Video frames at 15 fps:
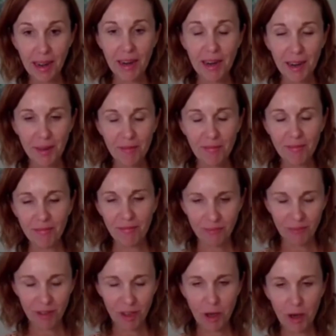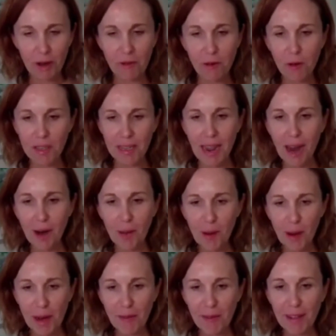your tuning forks out or
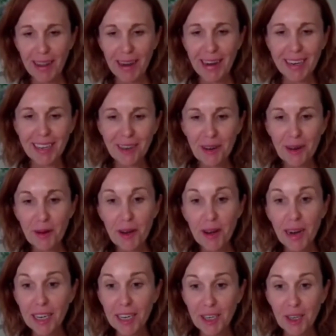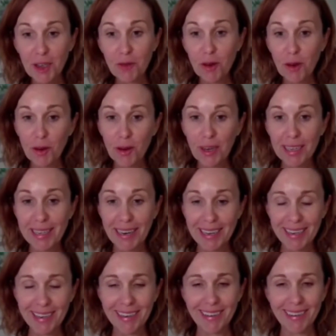whatever that you do. We could actually just record a
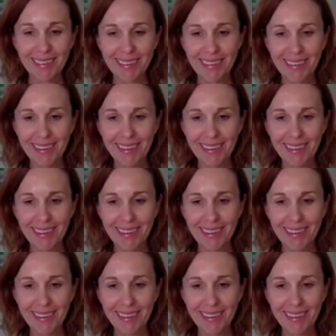session.